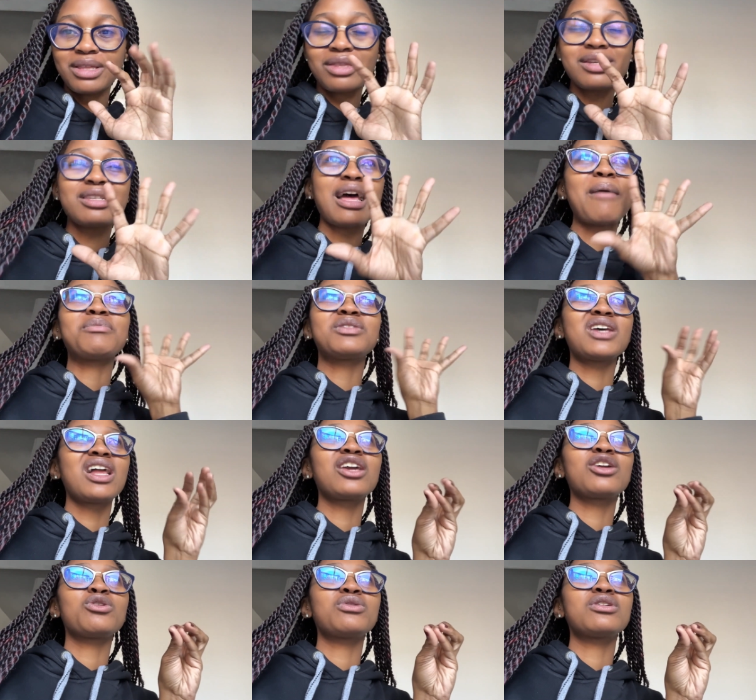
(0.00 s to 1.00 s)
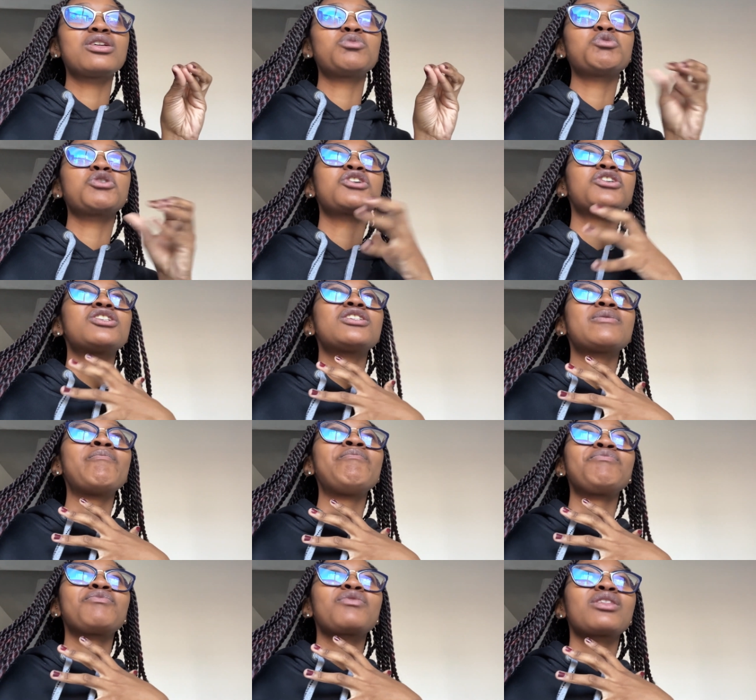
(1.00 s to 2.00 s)
This, I'm telling you this because
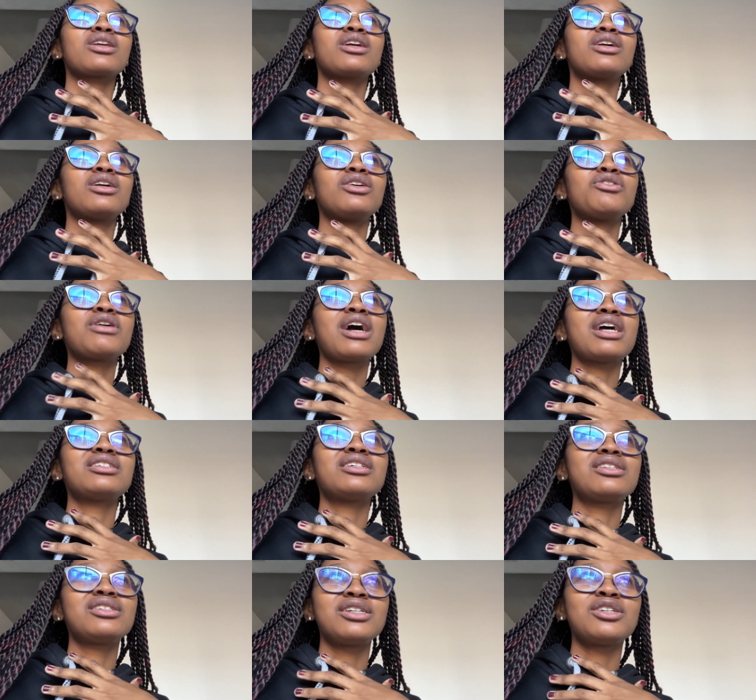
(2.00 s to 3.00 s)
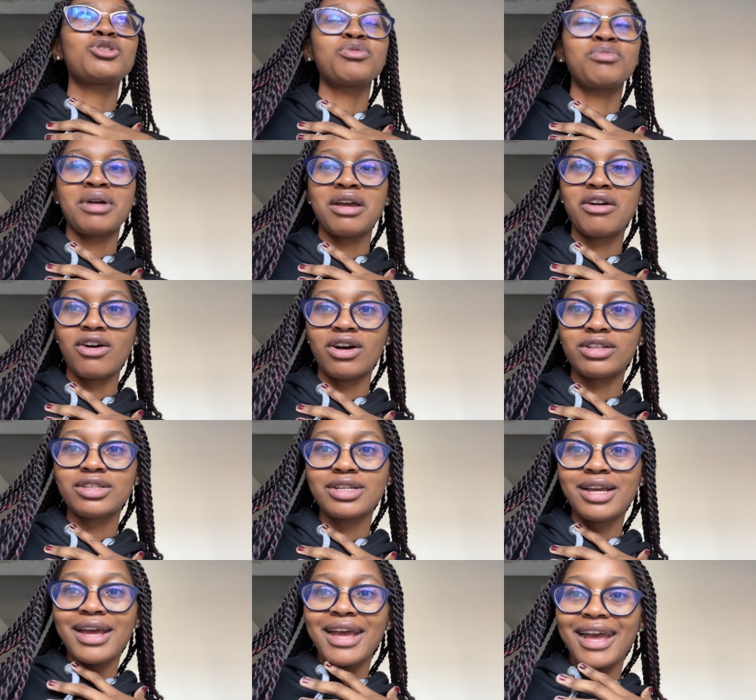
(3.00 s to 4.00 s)
you guys are dear to my
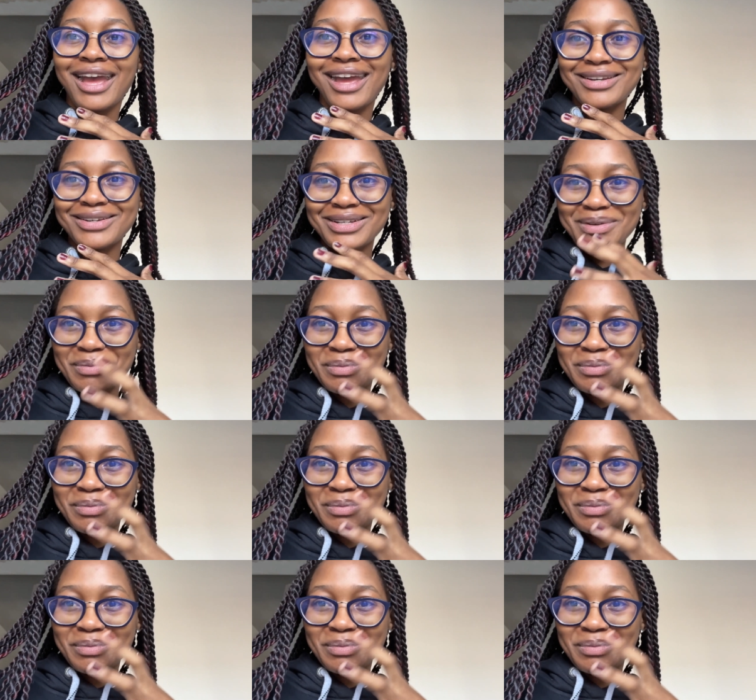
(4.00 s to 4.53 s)
heart, and